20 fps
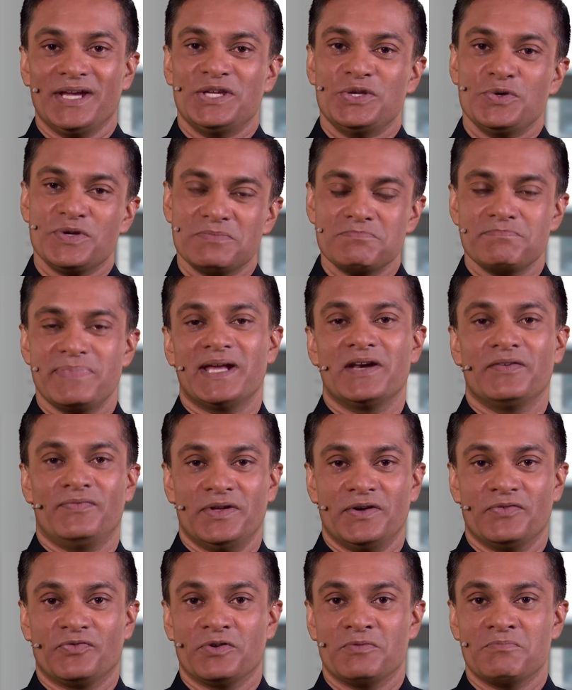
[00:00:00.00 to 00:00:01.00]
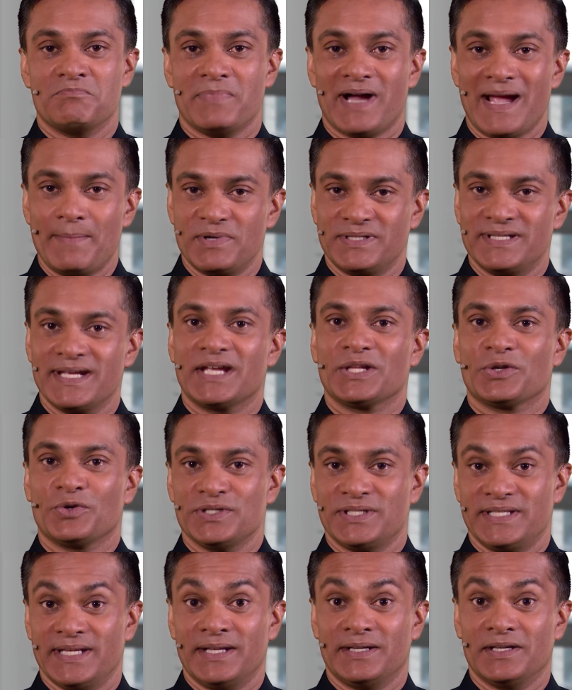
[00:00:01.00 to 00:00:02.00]
You can benefit from my particular
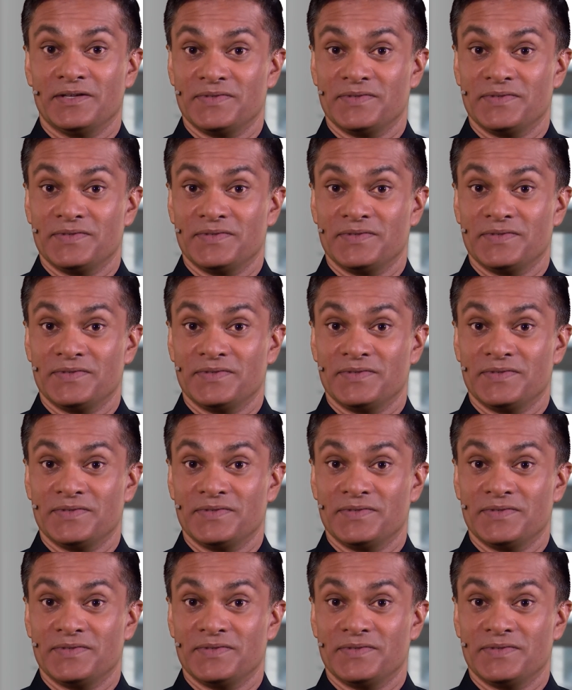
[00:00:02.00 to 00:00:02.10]
set